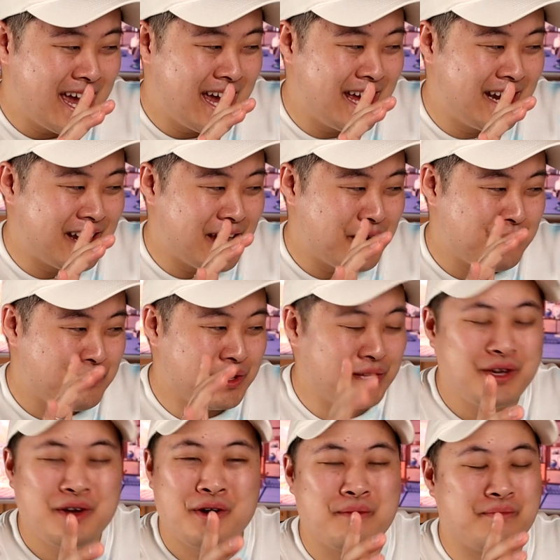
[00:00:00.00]
and I
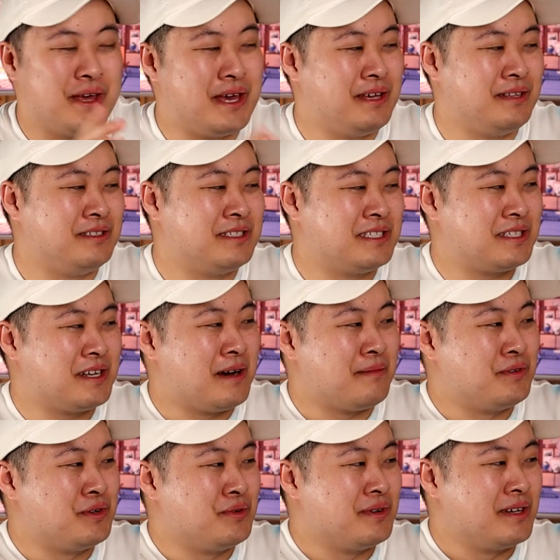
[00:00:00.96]
really hope they
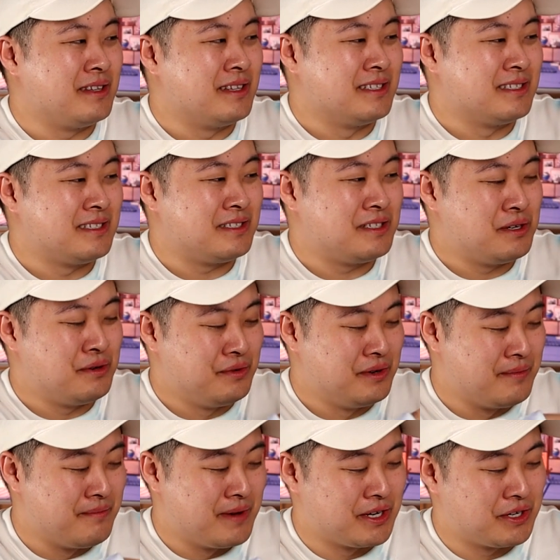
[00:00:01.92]
stop doing this
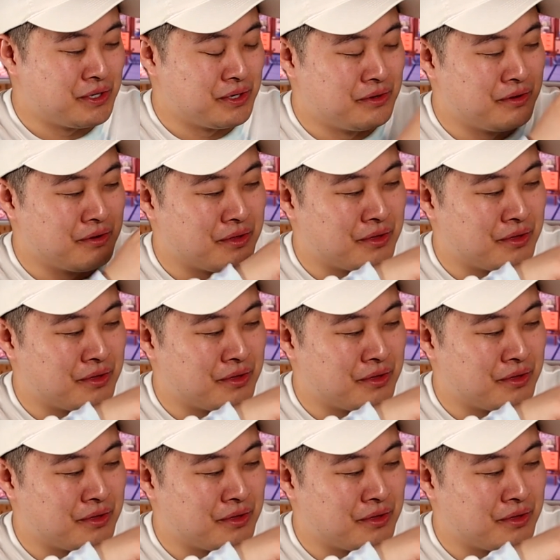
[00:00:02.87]
two-dimensional,